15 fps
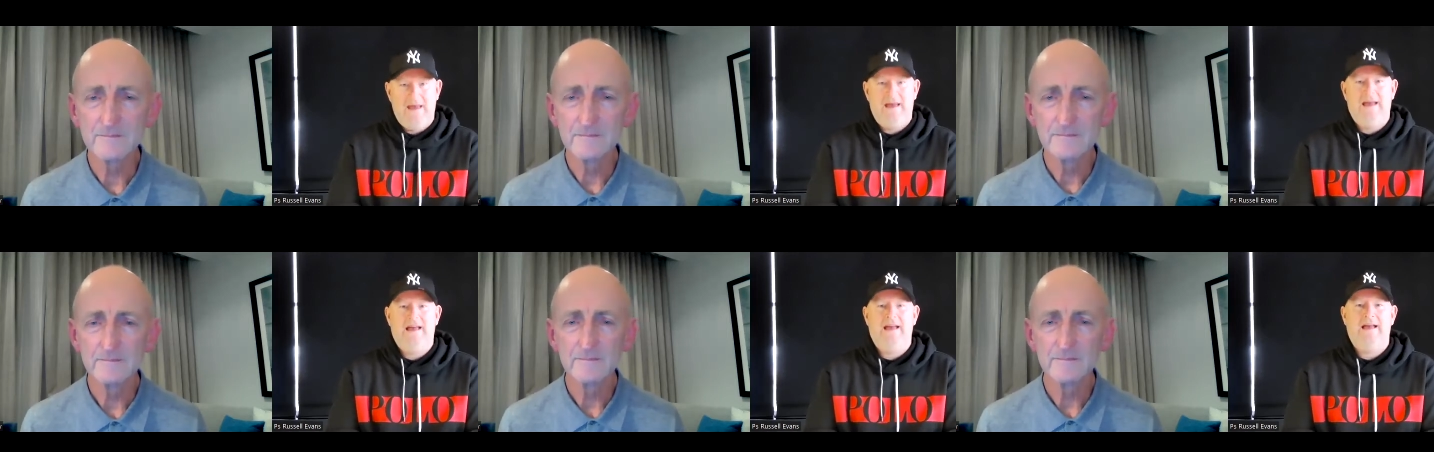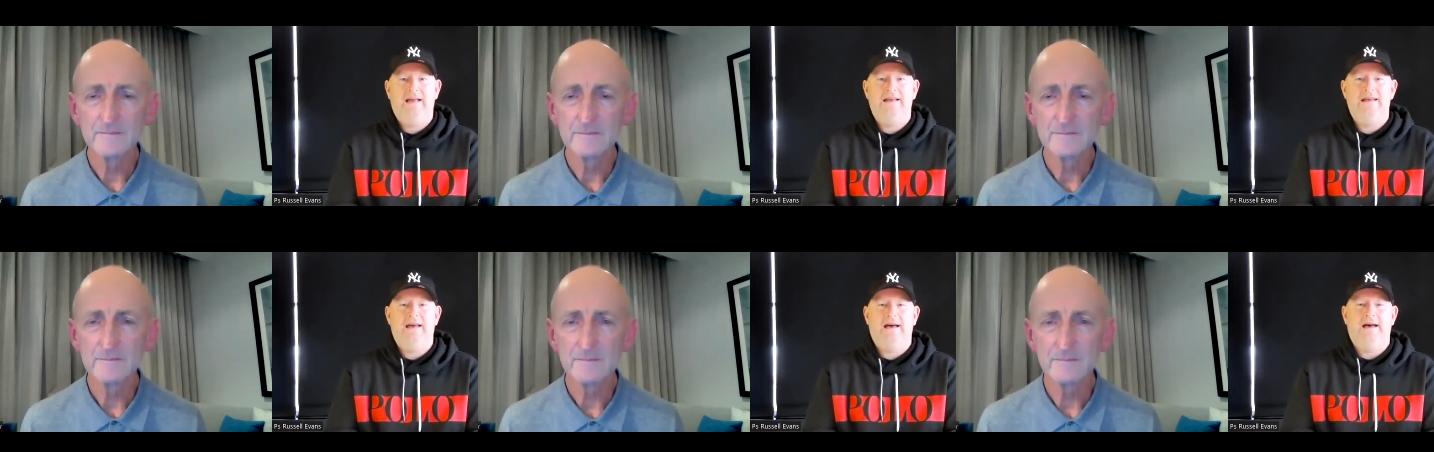
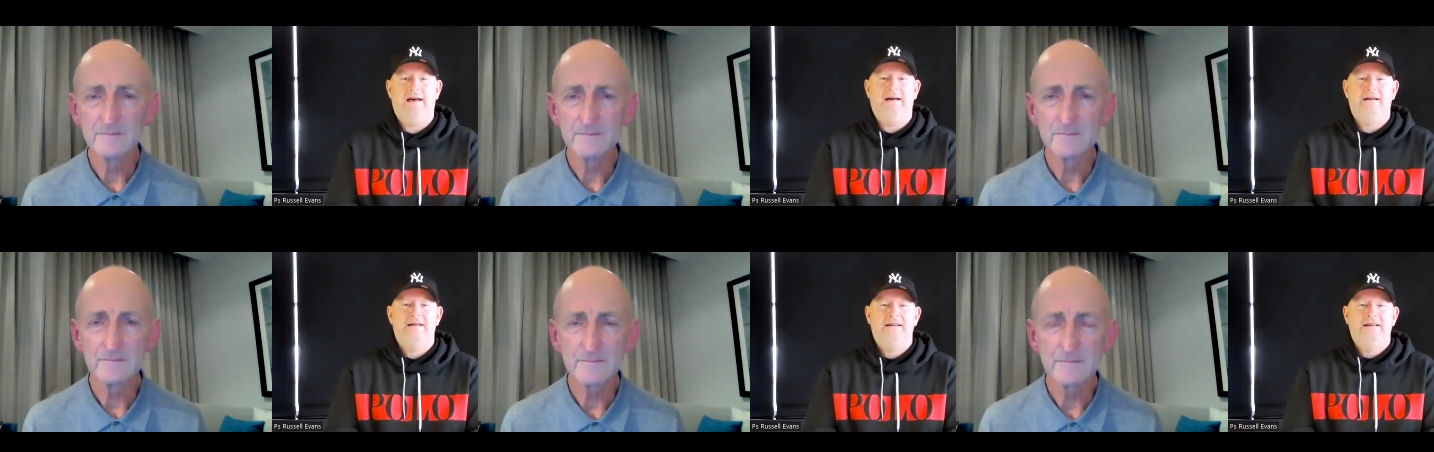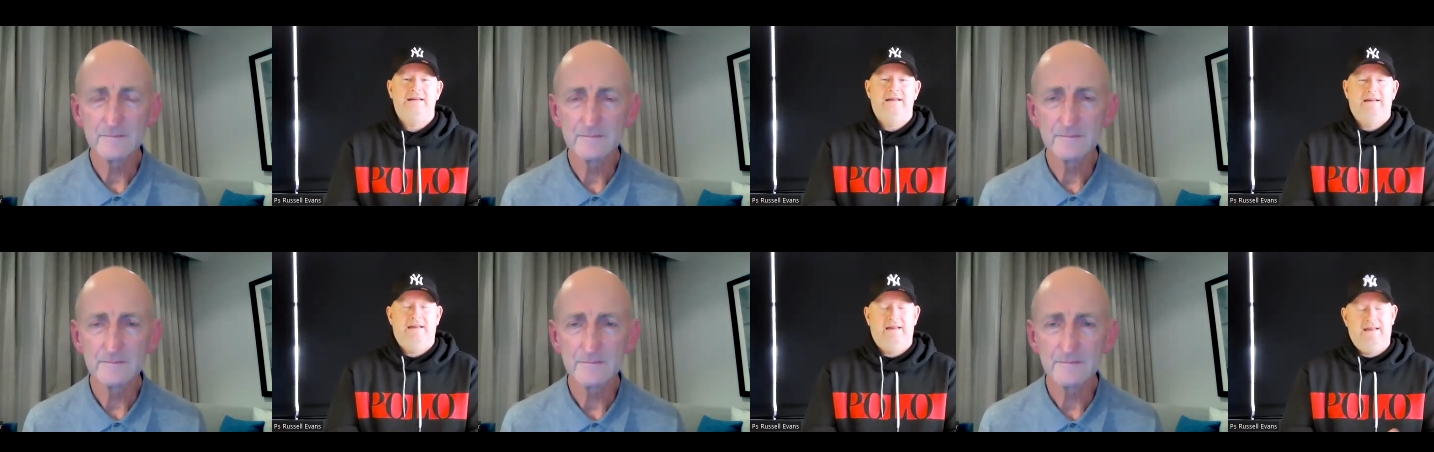Speaker 1: And, uh,
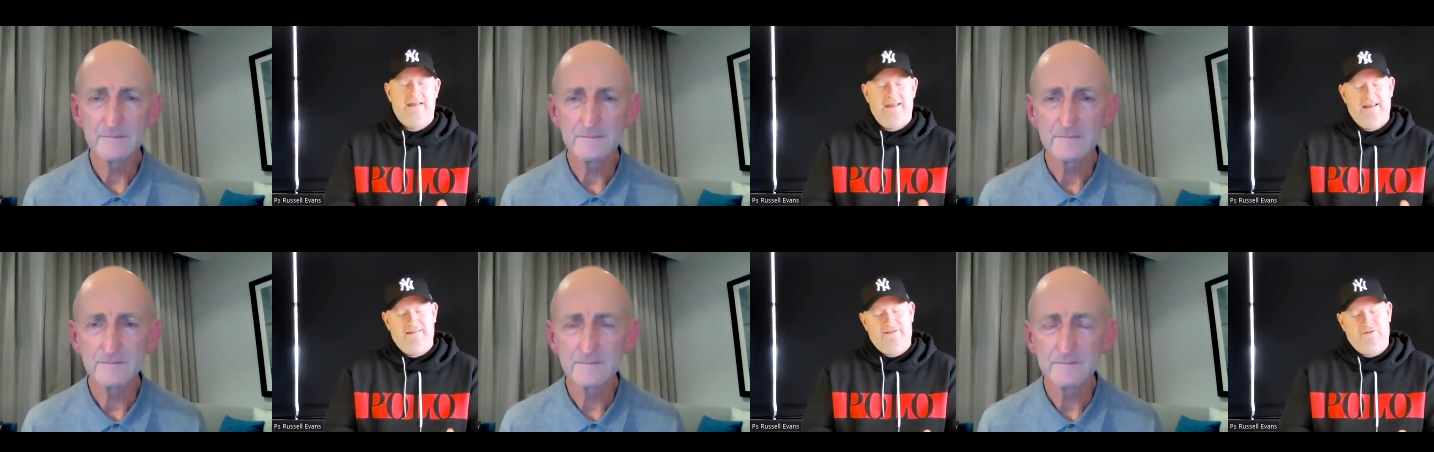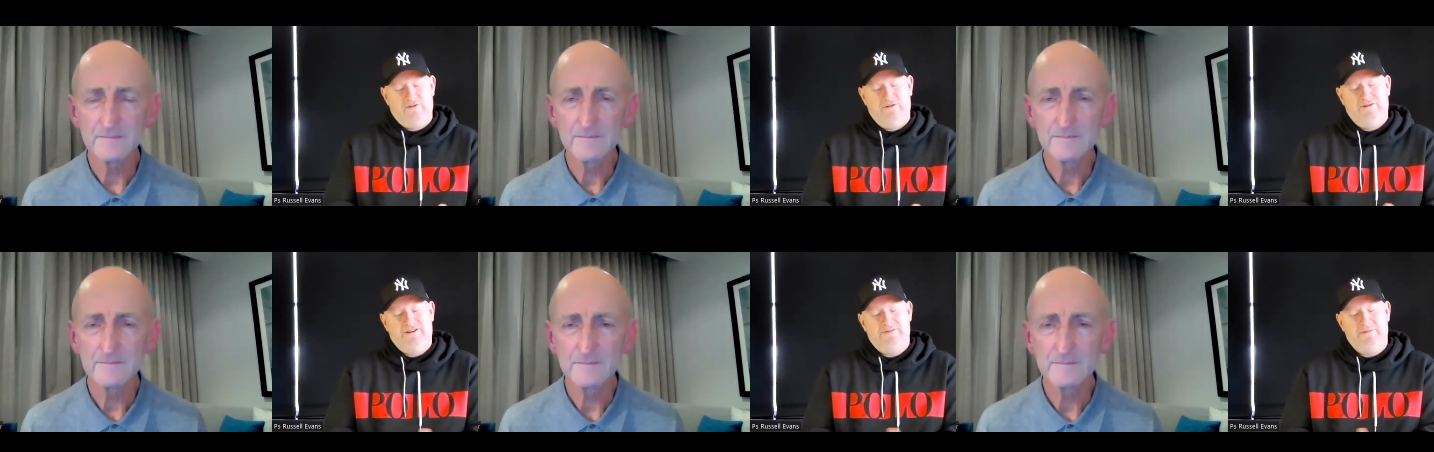and then
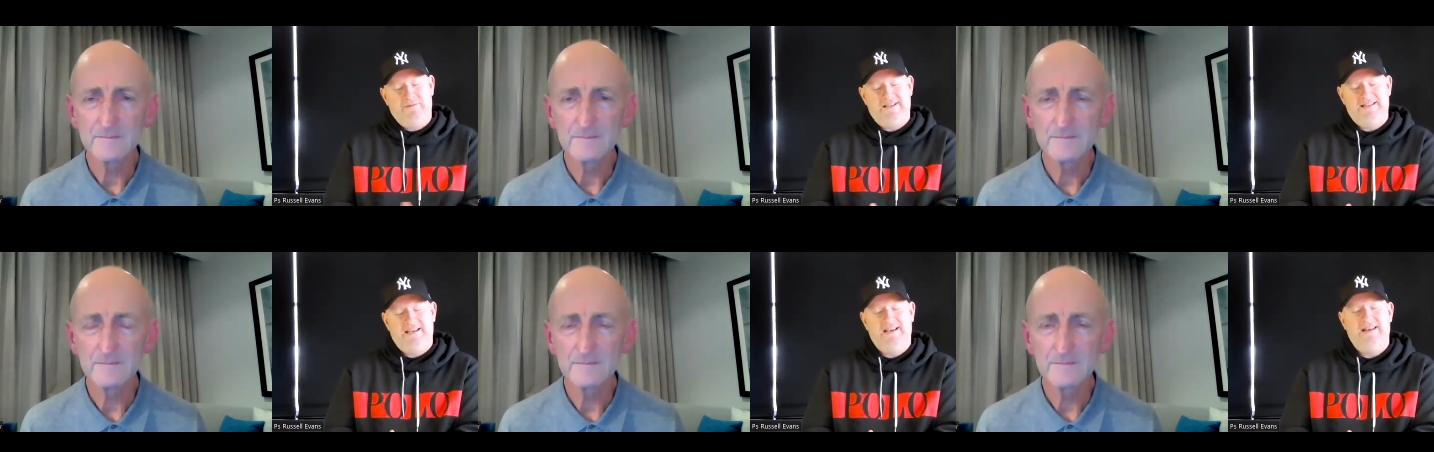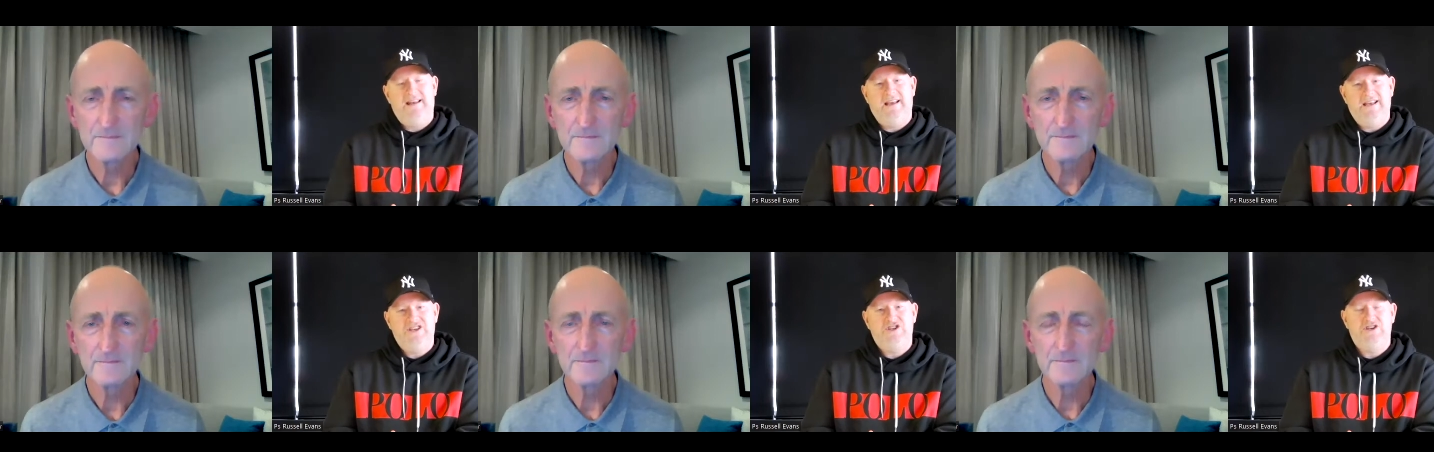through to my
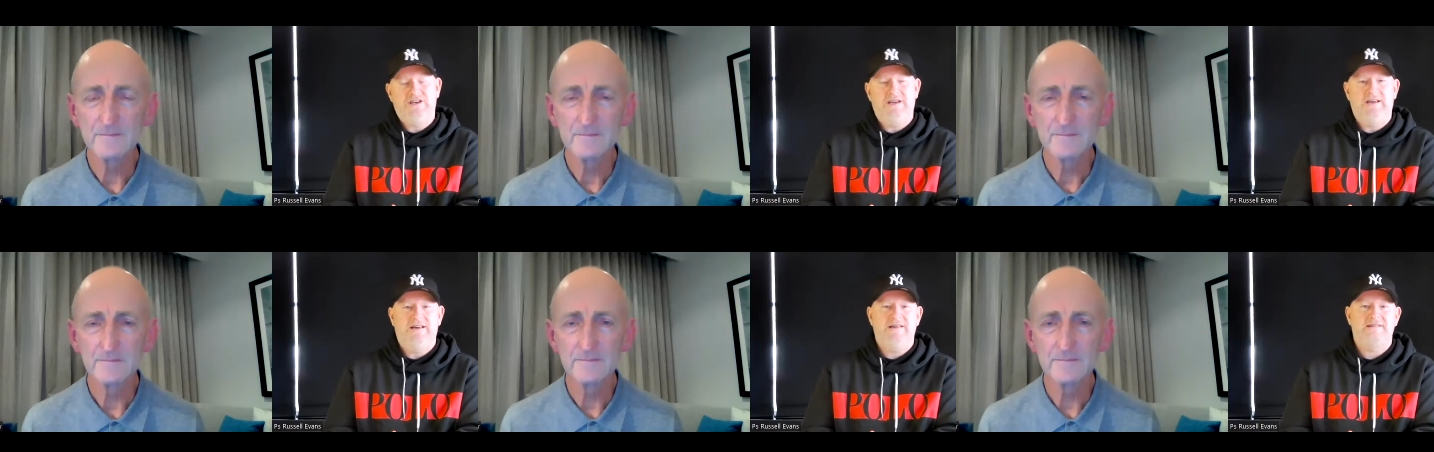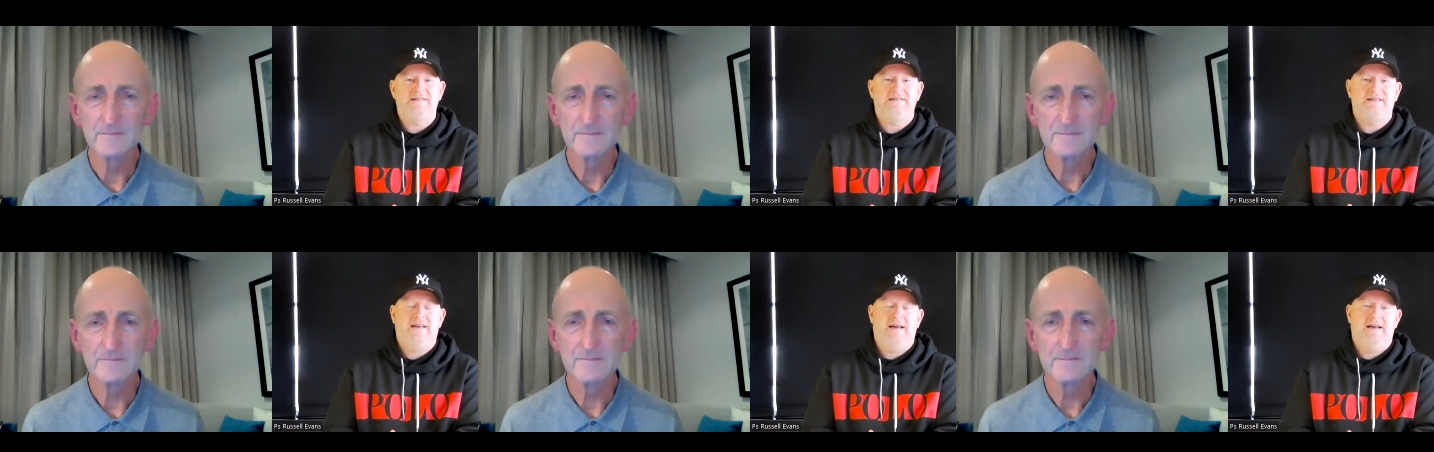teenage years,
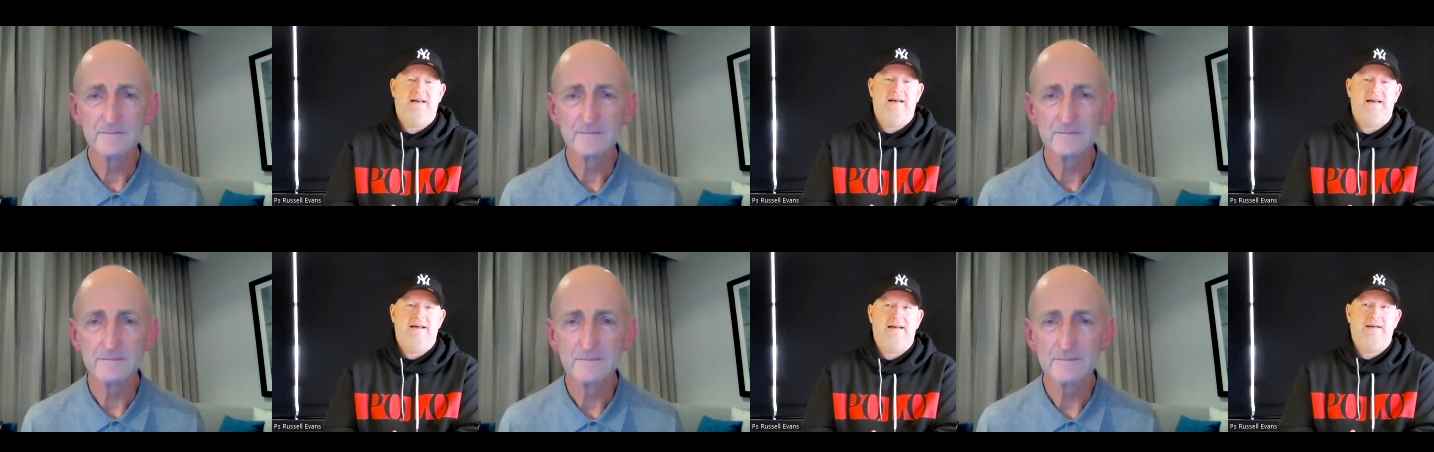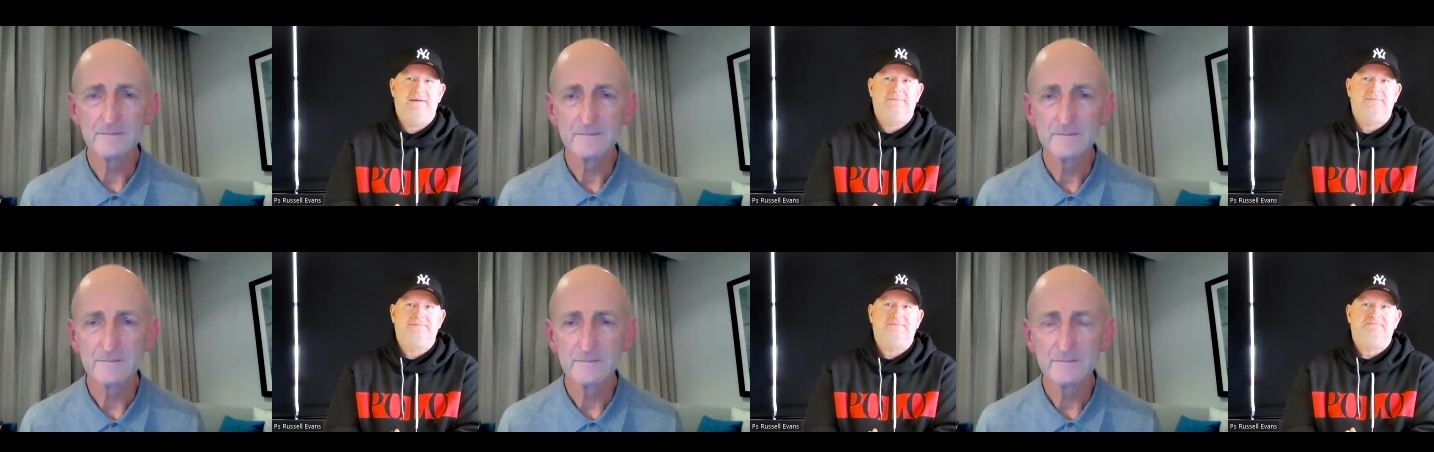
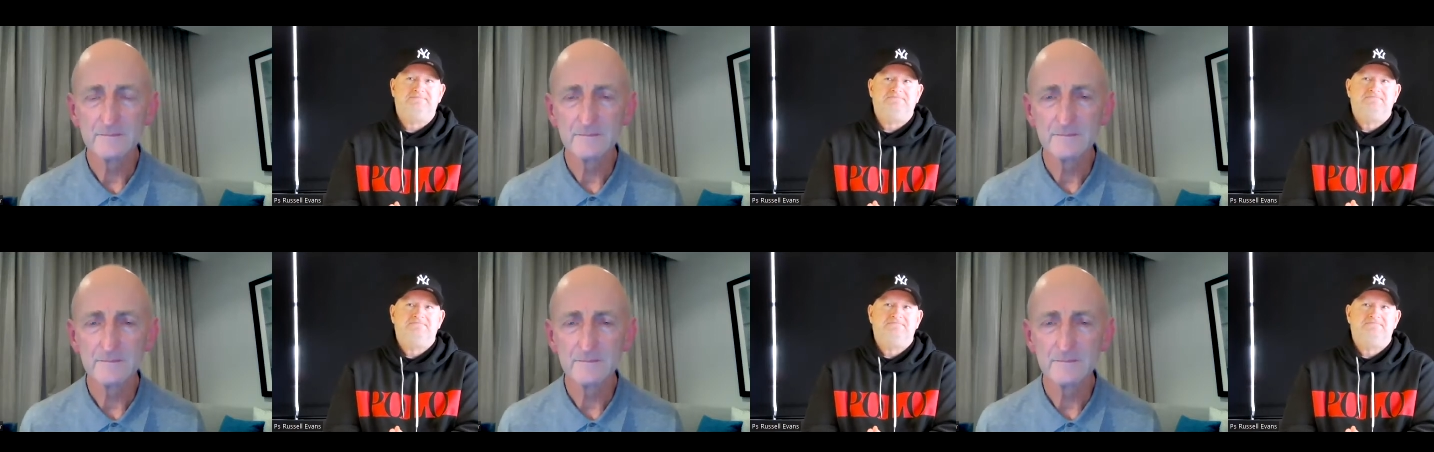um,